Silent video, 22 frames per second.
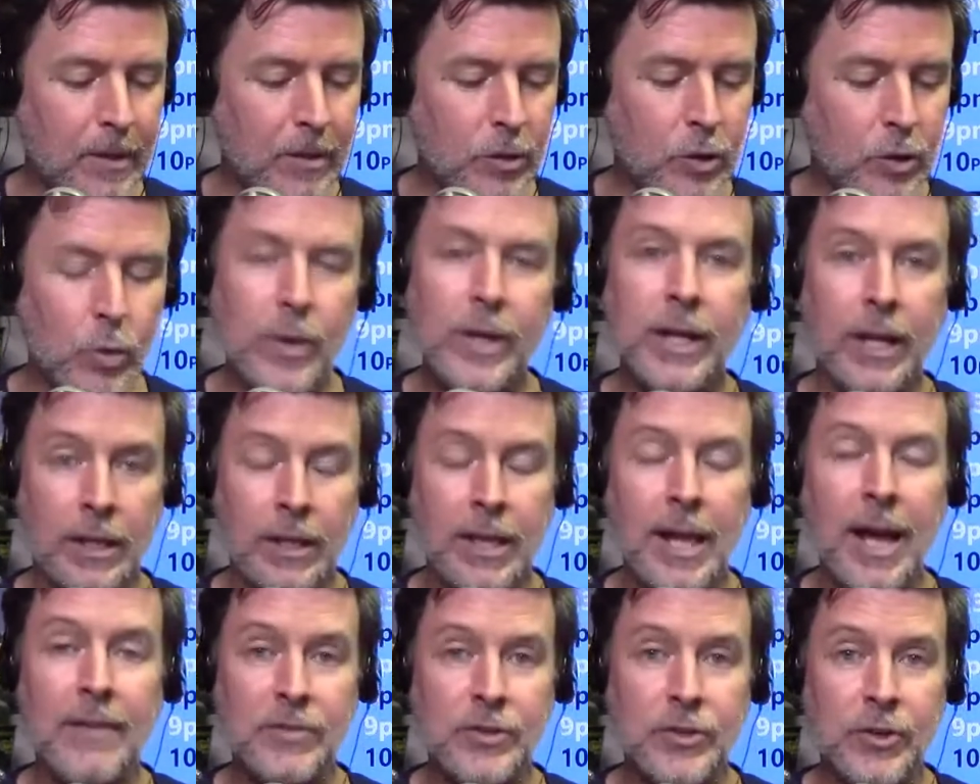doing a
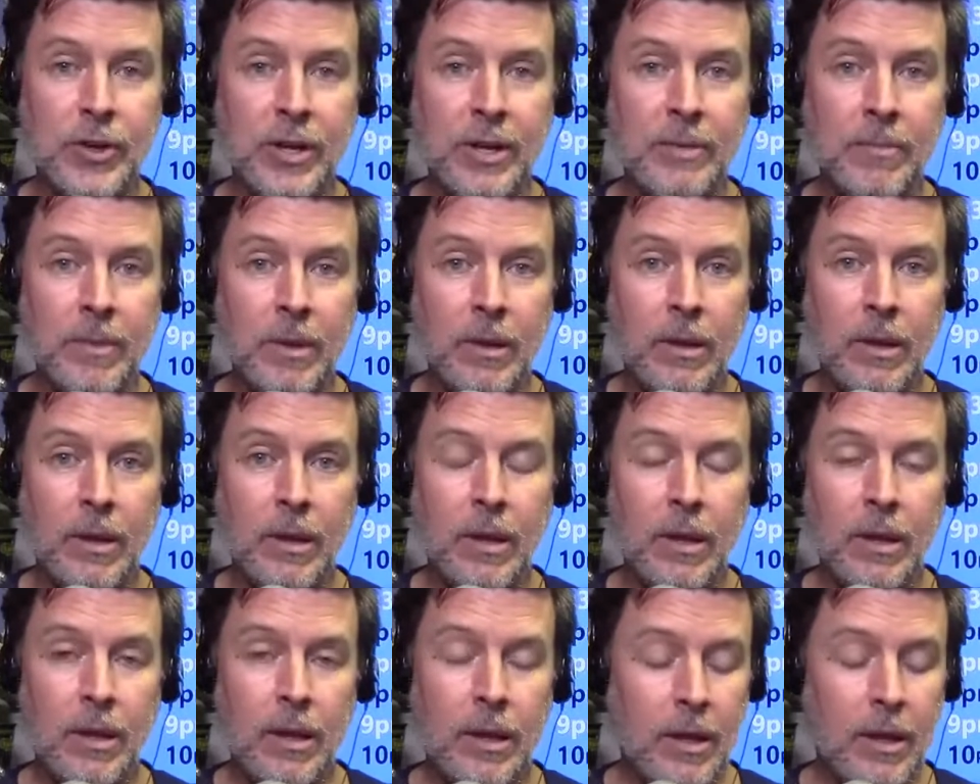live stream
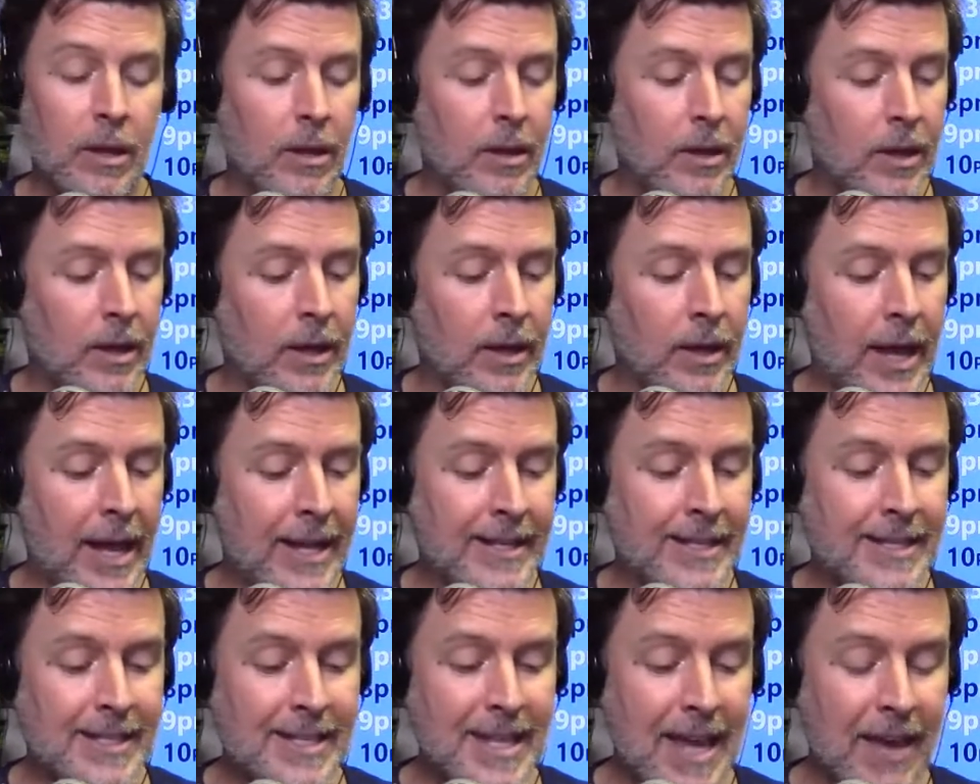at
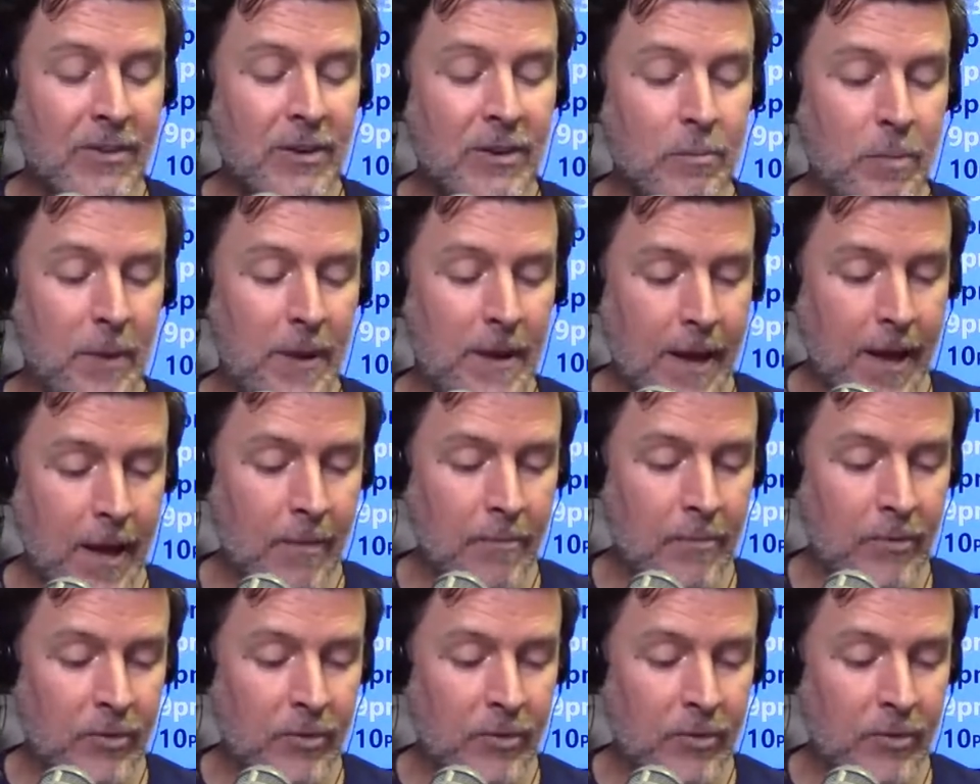7 p.m.